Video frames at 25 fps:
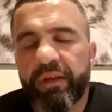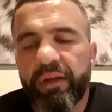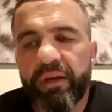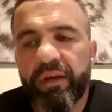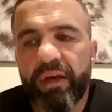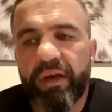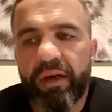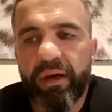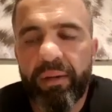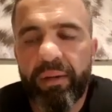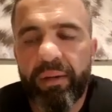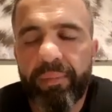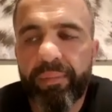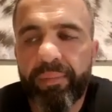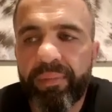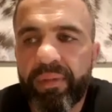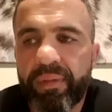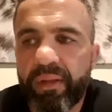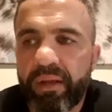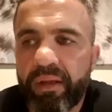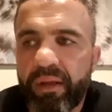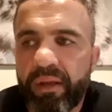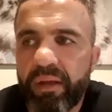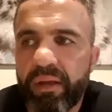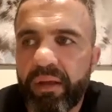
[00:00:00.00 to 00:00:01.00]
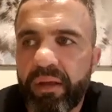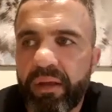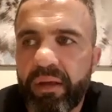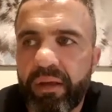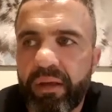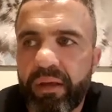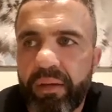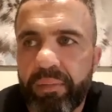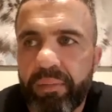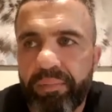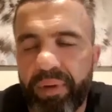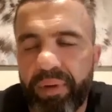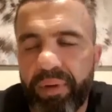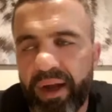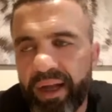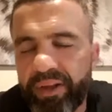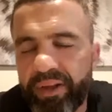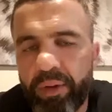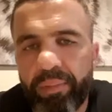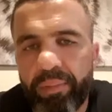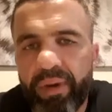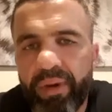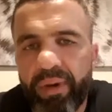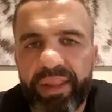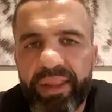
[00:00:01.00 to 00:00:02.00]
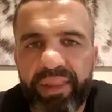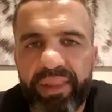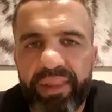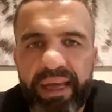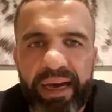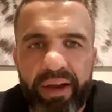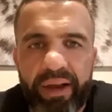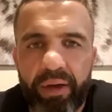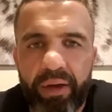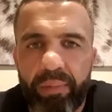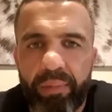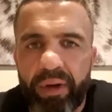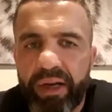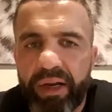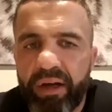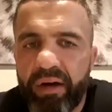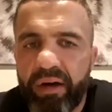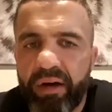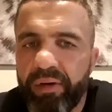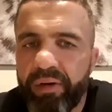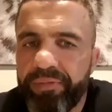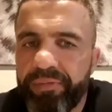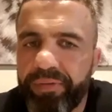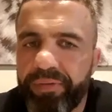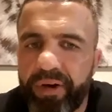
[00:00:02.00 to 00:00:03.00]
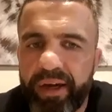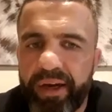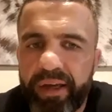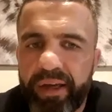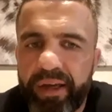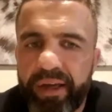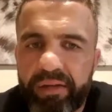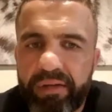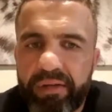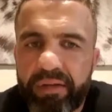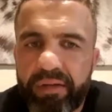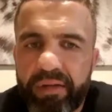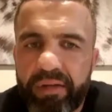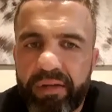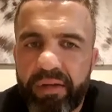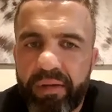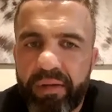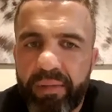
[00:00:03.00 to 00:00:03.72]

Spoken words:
But I don't mind that. I don't mind hard fights.